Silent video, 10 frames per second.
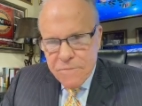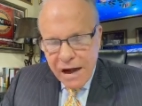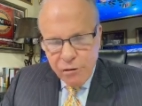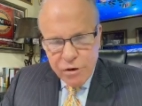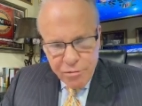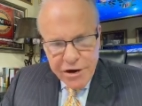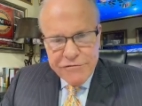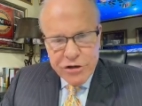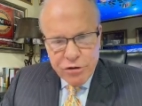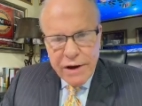I want to pray
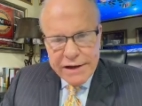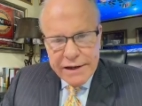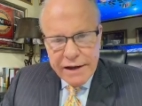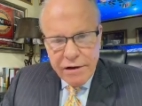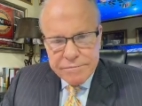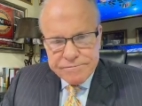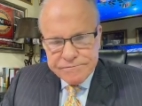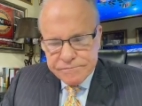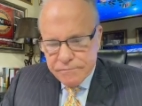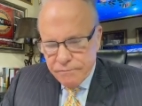for you right now.
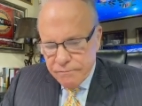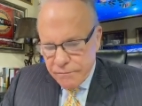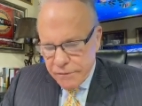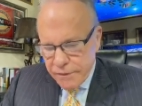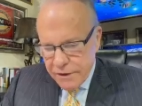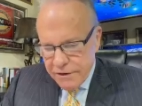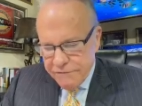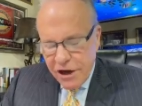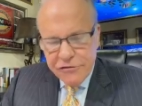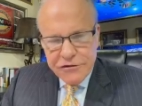
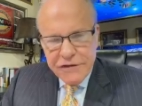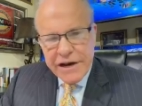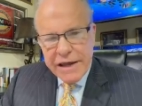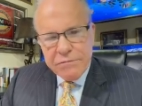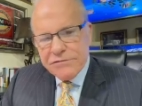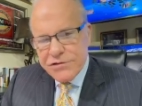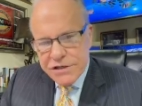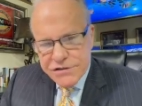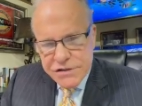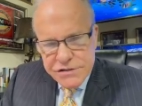Father, in the name of
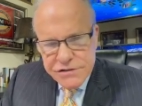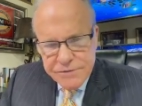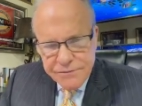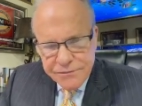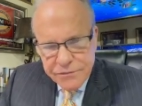Jesus,